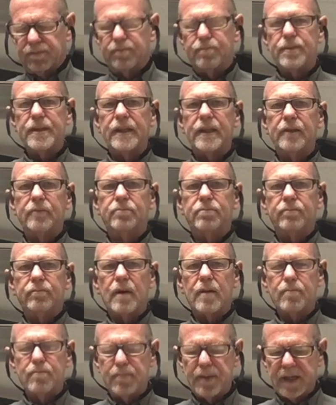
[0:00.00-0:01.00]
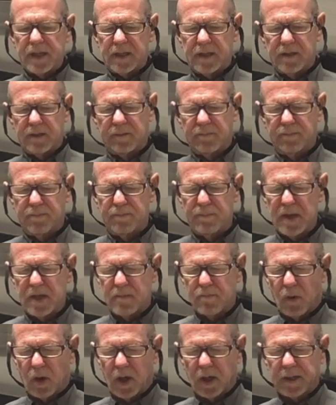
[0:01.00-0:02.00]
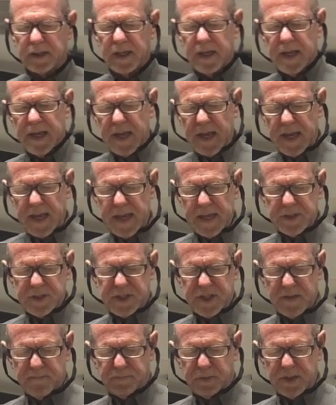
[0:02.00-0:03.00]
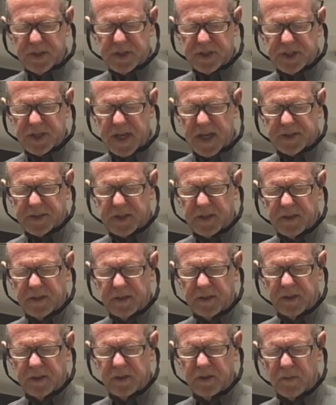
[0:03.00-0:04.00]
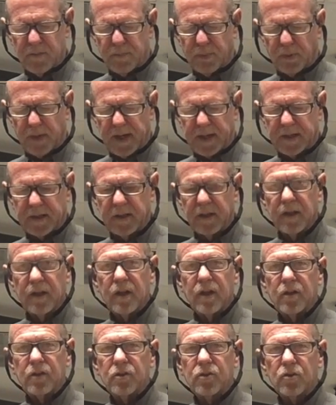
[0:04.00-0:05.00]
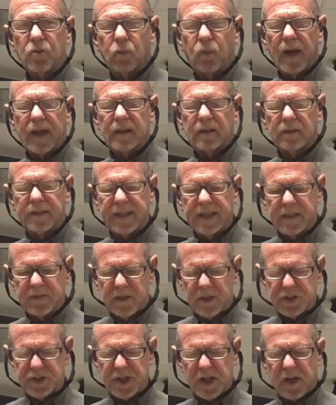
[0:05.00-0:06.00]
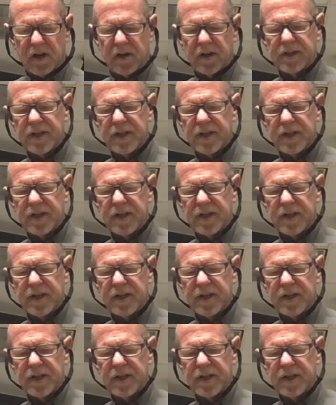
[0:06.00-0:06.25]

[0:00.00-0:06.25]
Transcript: be a big mark, and simply set your brick directly in the center.